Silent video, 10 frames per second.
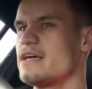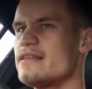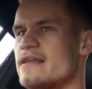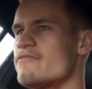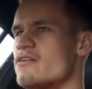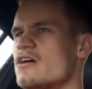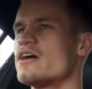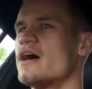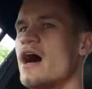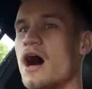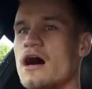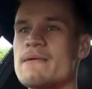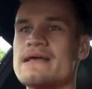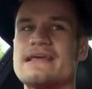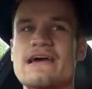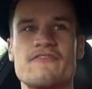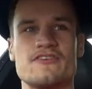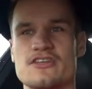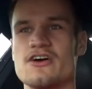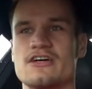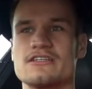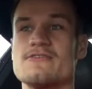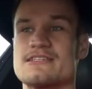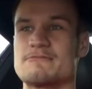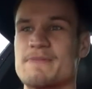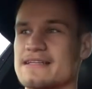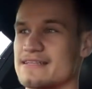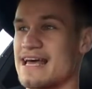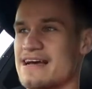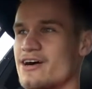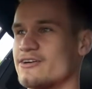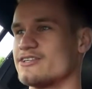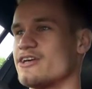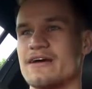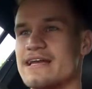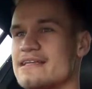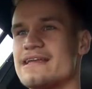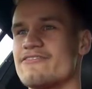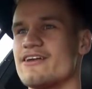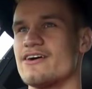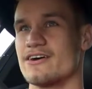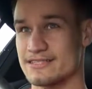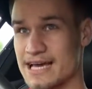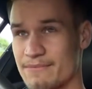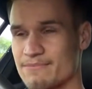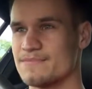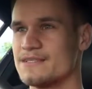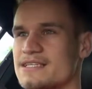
He didn't even look. I made the effort to look because I was expecting that car to look and he didn't even look, damn.